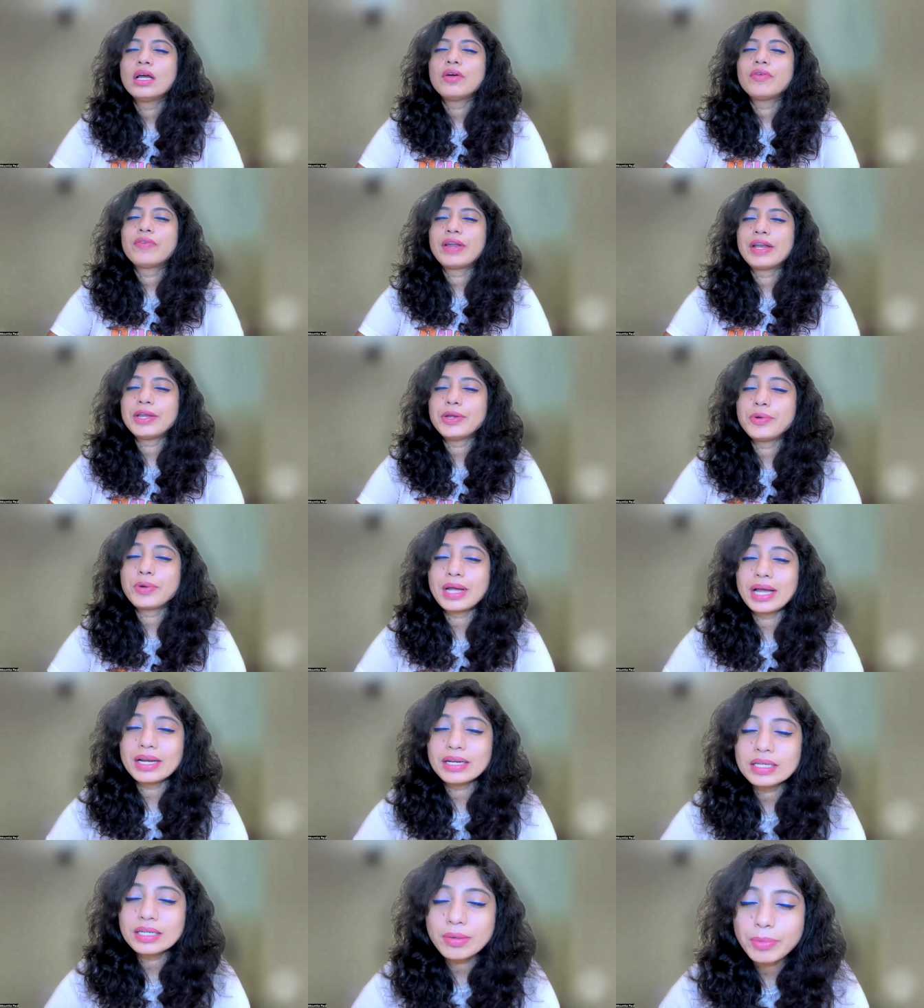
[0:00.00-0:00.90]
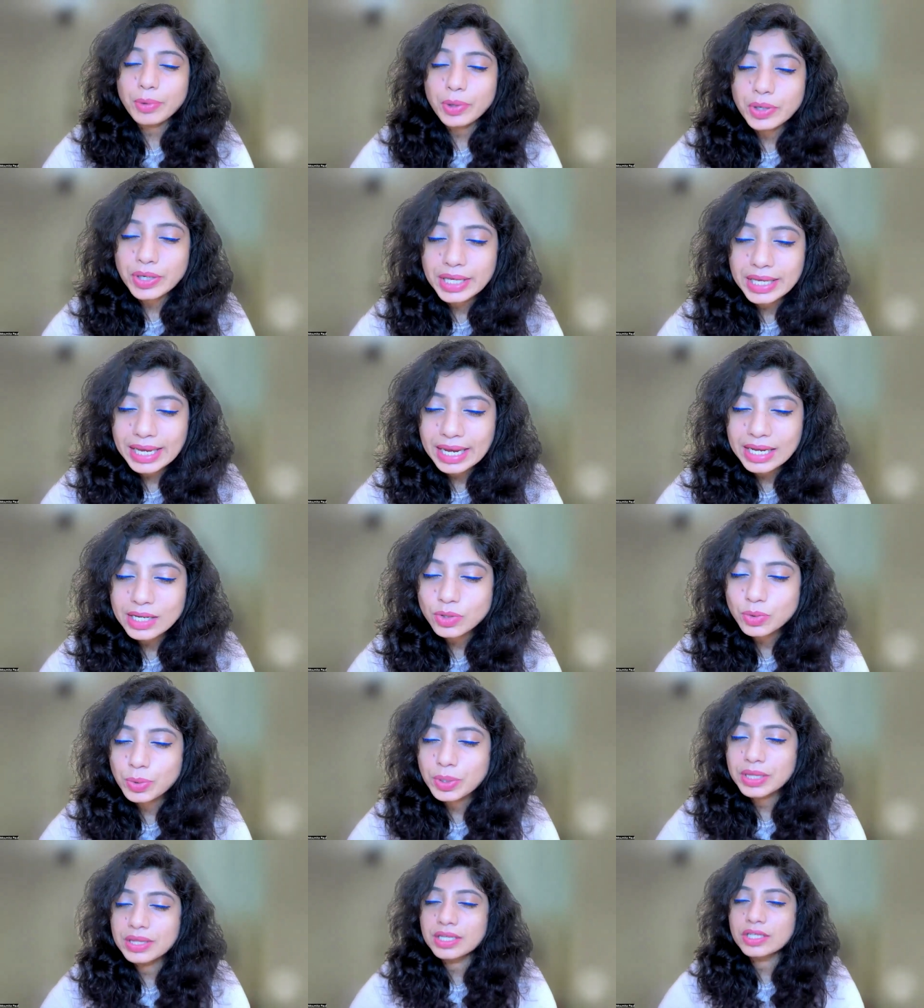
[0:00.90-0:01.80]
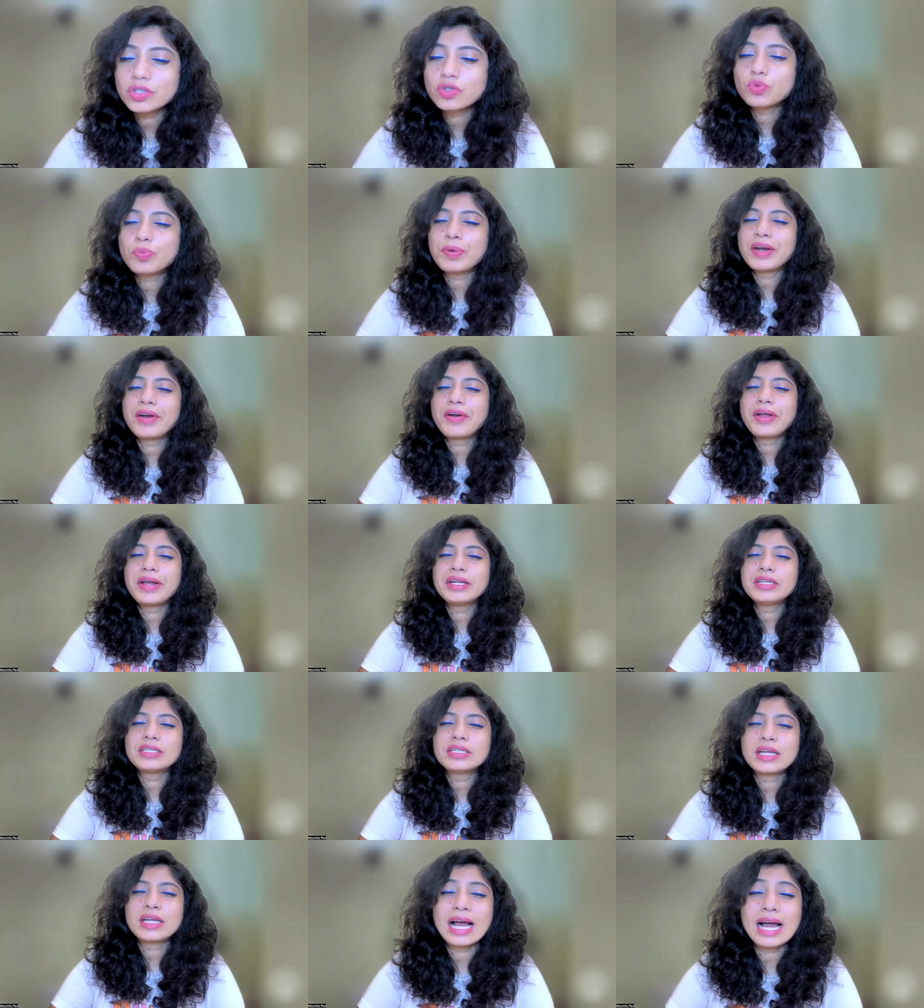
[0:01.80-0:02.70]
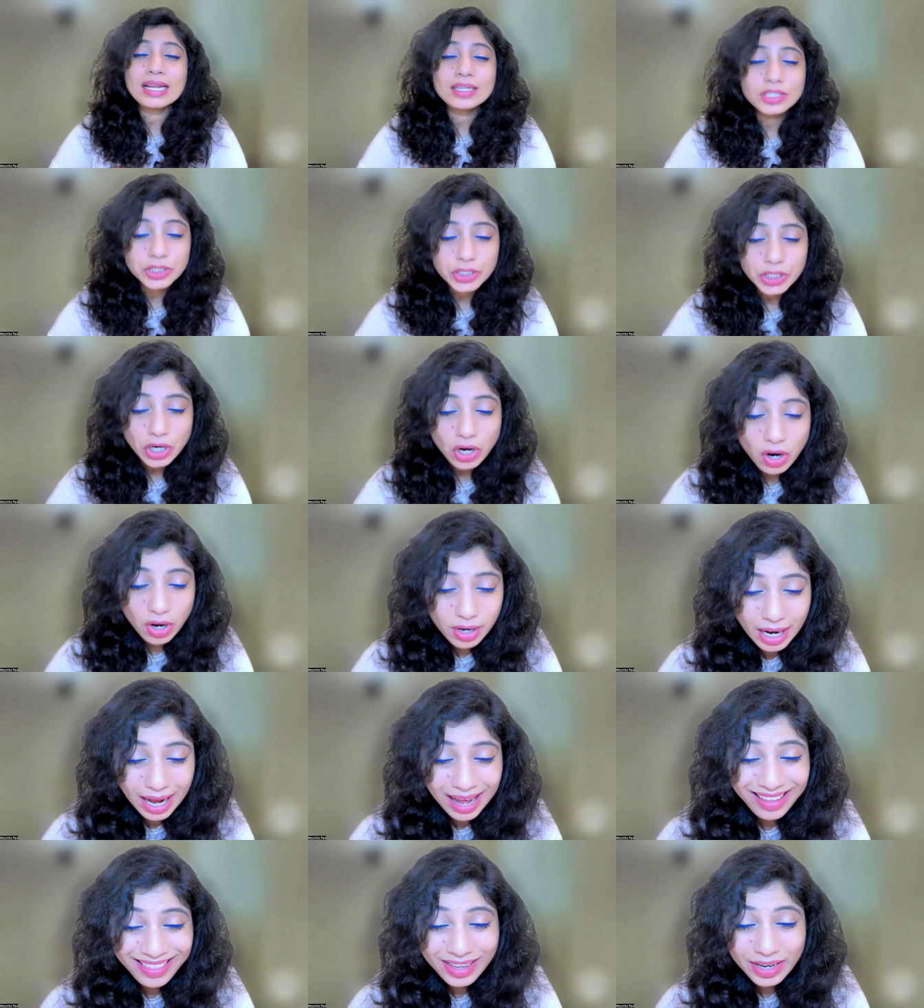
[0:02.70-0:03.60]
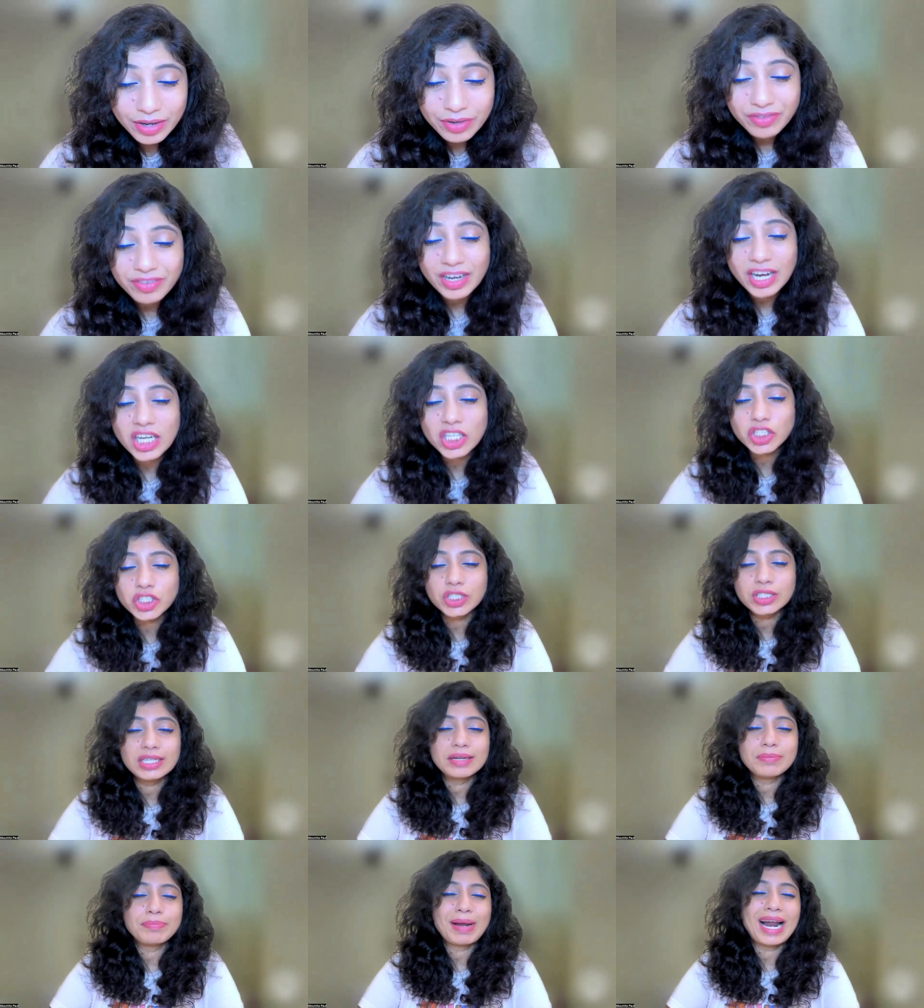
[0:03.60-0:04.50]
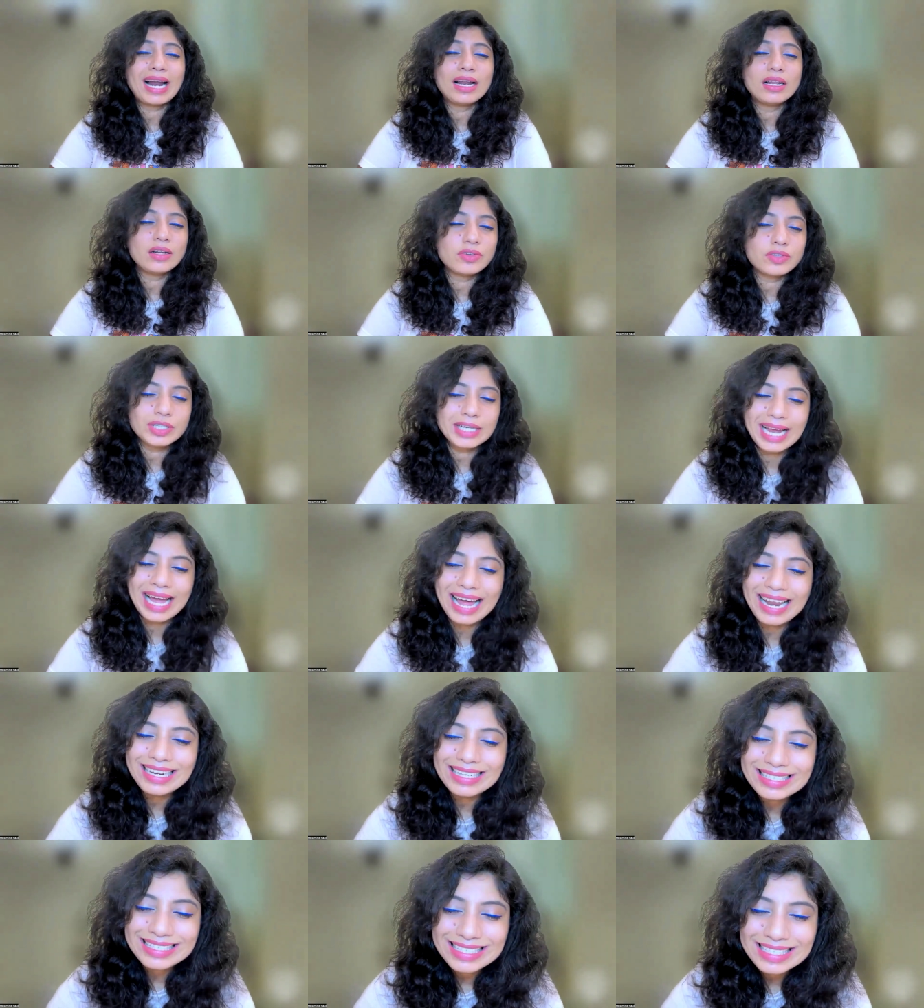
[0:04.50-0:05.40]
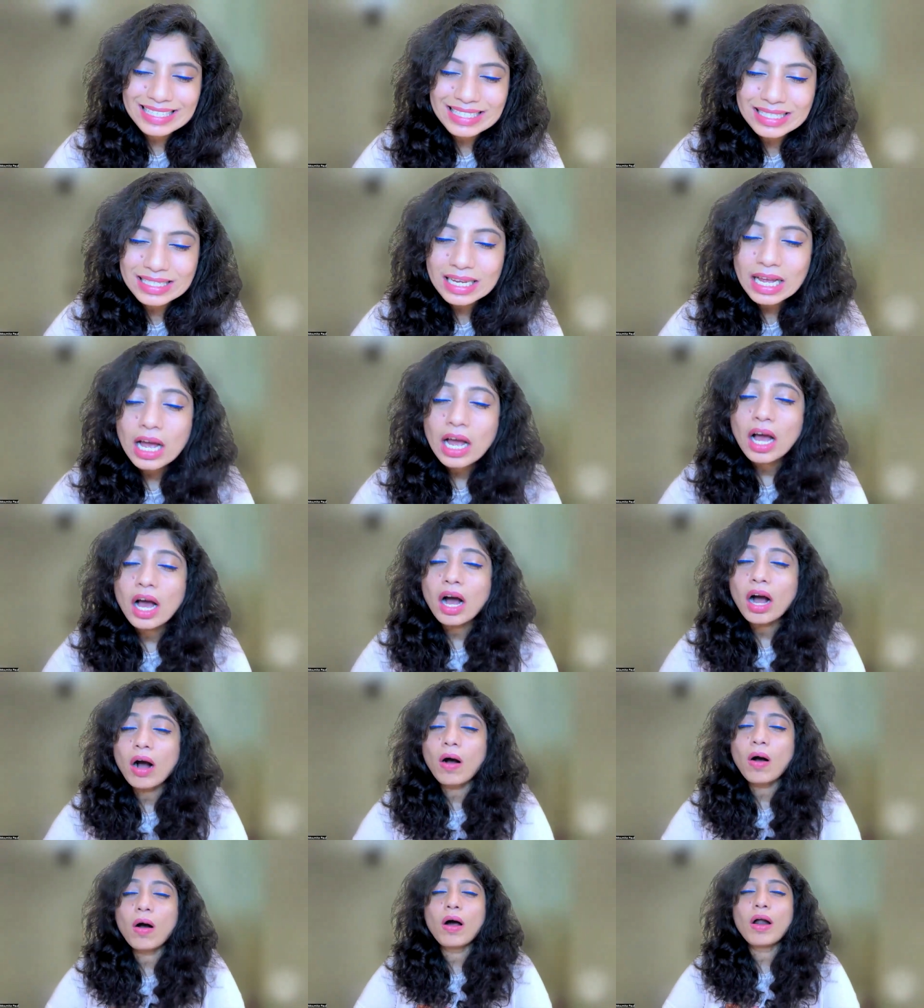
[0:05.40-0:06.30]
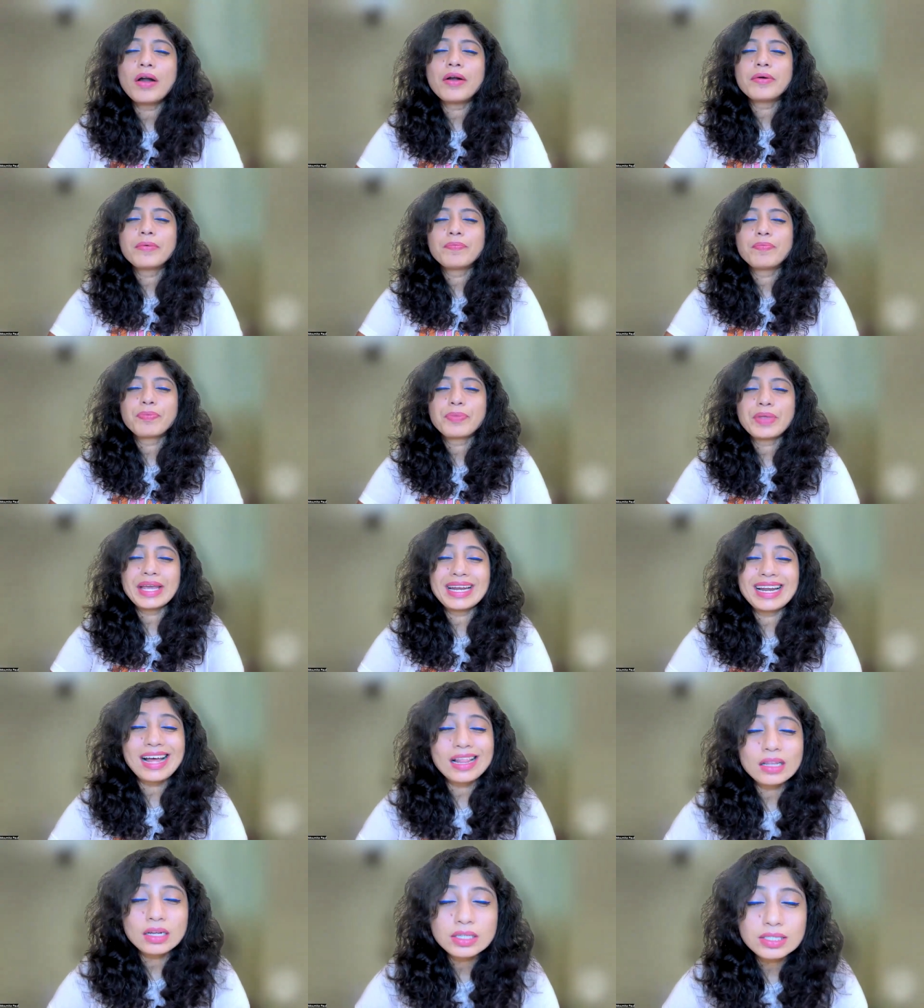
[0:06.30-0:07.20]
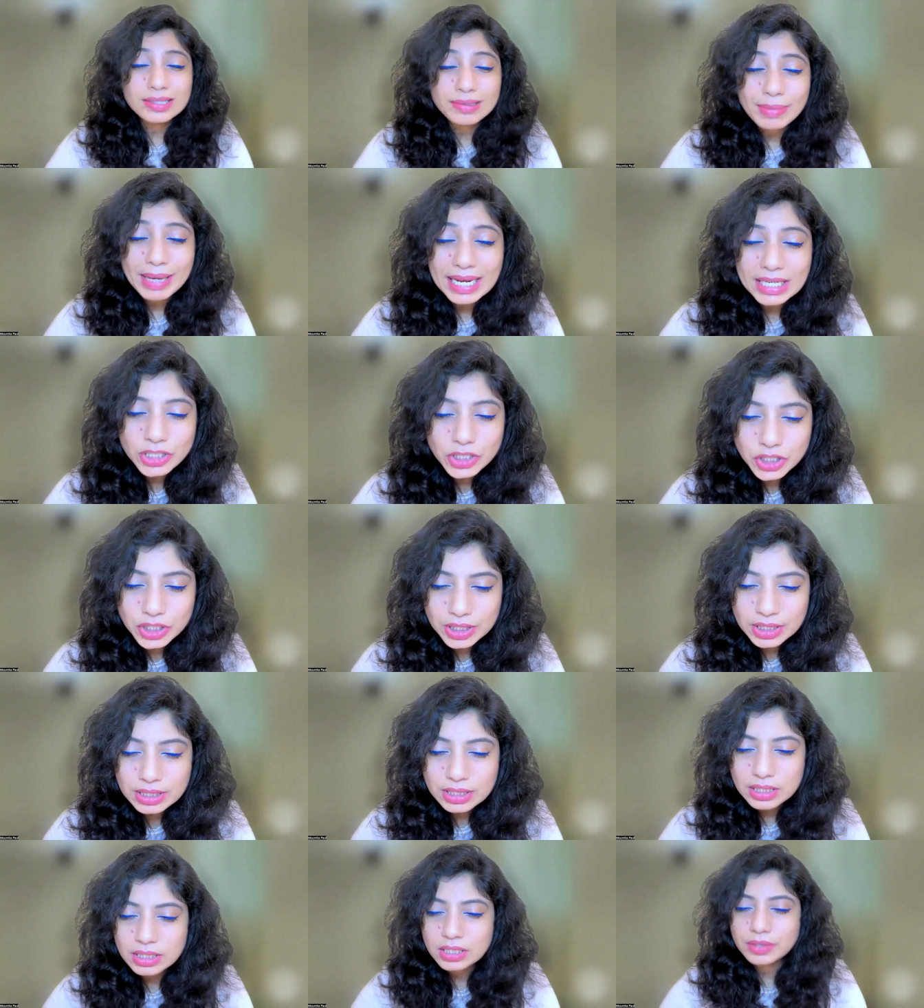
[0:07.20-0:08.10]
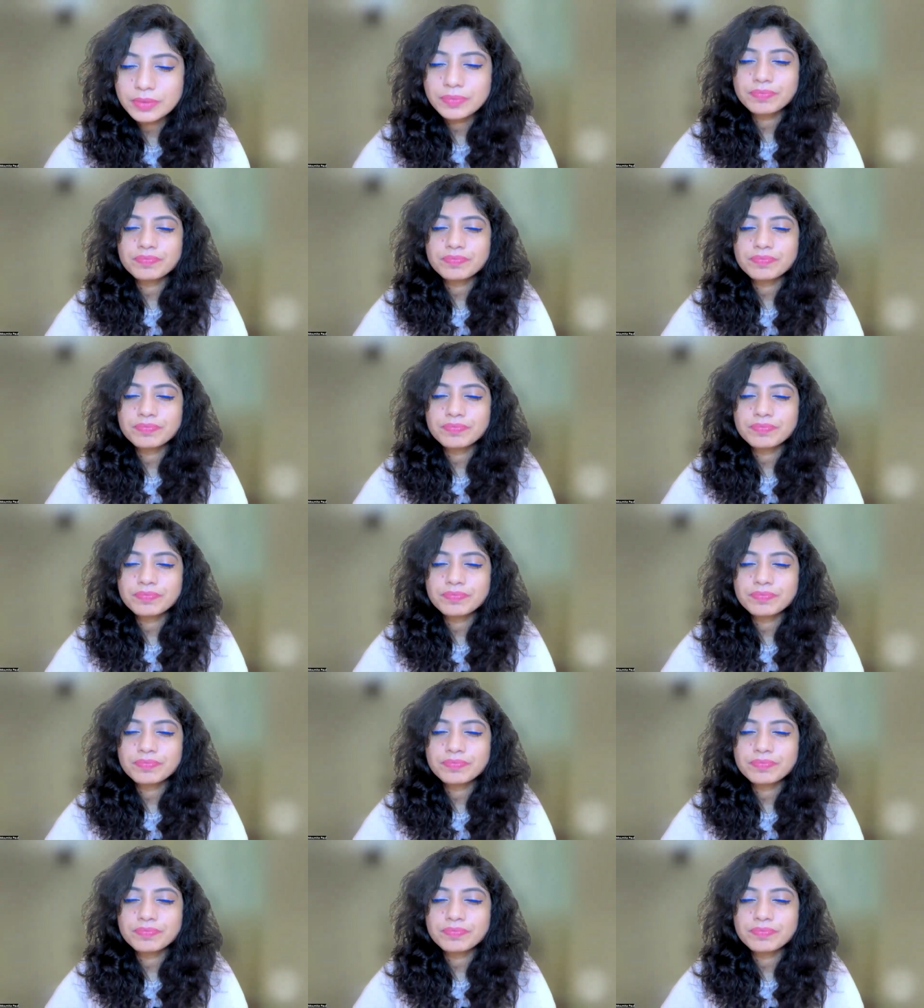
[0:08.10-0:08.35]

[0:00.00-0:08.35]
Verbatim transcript: when you can communicate with the spirit and your other version in parallel realities or in other dimensions